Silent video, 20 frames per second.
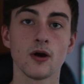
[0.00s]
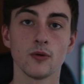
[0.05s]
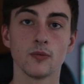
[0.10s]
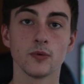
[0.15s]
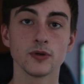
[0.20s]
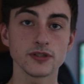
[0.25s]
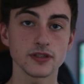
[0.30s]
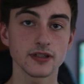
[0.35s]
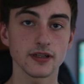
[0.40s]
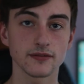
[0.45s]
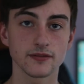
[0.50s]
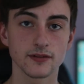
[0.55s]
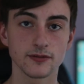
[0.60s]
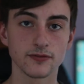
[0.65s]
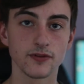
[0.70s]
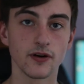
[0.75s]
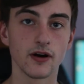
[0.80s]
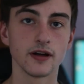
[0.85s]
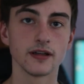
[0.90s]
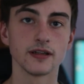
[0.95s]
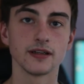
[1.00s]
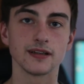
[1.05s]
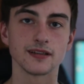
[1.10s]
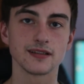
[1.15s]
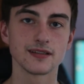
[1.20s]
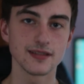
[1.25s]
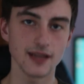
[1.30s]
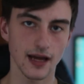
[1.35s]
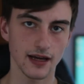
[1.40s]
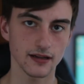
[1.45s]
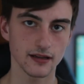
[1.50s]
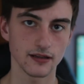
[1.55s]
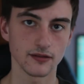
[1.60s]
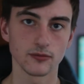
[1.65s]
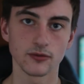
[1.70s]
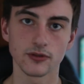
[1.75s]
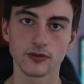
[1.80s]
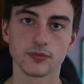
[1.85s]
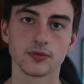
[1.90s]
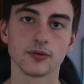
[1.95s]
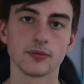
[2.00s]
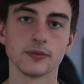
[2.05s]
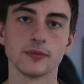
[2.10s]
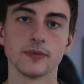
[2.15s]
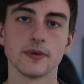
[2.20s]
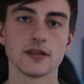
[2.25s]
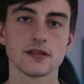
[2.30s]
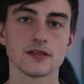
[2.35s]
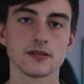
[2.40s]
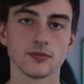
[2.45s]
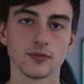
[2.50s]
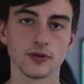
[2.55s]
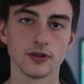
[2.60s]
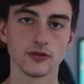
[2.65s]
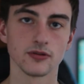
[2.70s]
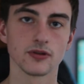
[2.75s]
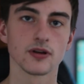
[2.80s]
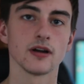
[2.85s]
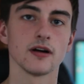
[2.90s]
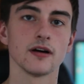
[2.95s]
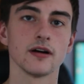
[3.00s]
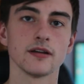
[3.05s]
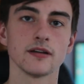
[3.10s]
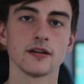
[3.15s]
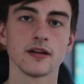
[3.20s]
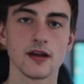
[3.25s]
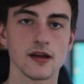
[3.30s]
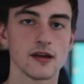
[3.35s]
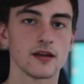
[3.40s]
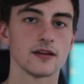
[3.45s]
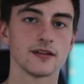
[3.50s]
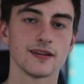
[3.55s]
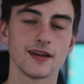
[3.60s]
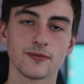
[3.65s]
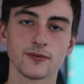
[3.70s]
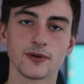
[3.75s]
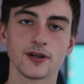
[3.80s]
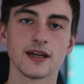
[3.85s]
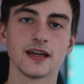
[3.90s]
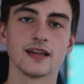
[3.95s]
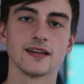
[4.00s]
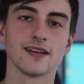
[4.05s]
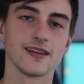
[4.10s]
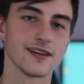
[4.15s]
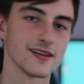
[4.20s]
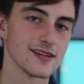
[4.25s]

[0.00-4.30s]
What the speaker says: Once you have defined exactly what the problem is with your client, you then want to hit the